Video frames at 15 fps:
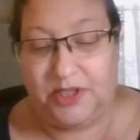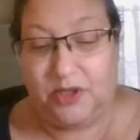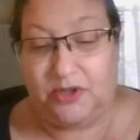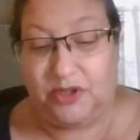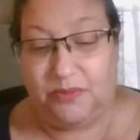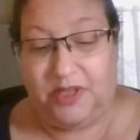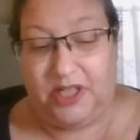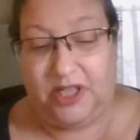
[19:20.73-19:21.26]

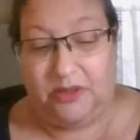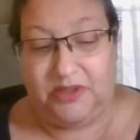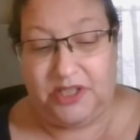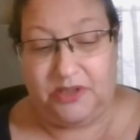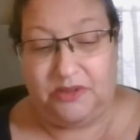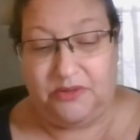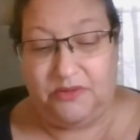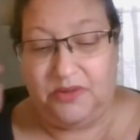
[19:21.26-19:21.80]
social media,
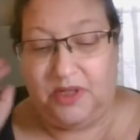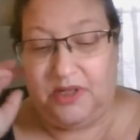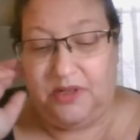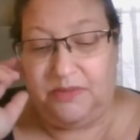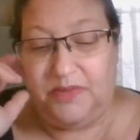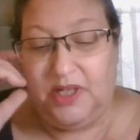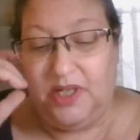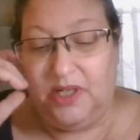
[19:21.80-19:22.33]

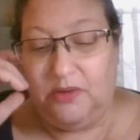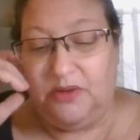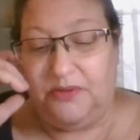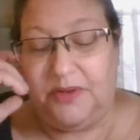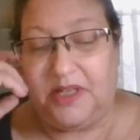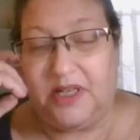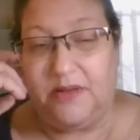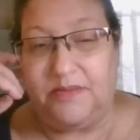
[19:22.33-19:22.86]

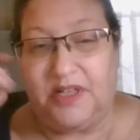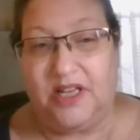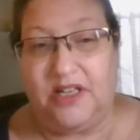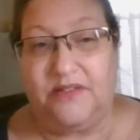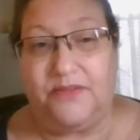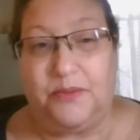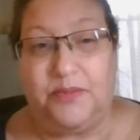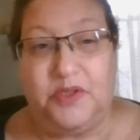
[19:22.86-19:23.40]
we've become
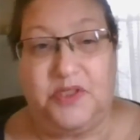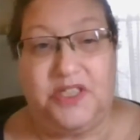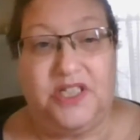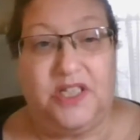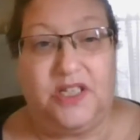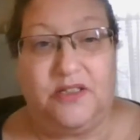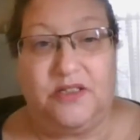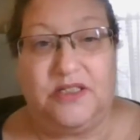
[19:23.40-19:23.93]
kind of a
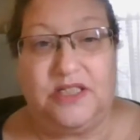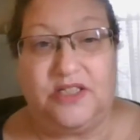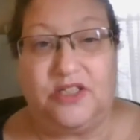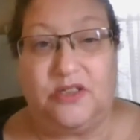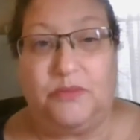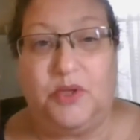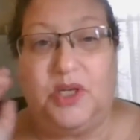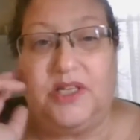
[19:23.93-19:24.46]
boutique
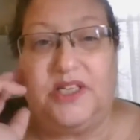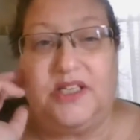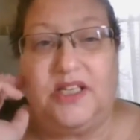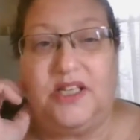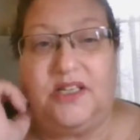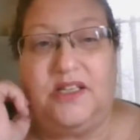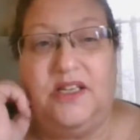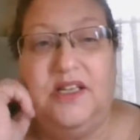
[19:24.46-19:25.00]
digital
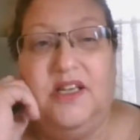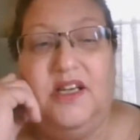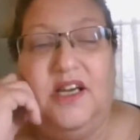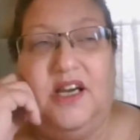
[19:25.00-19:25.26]
marketing.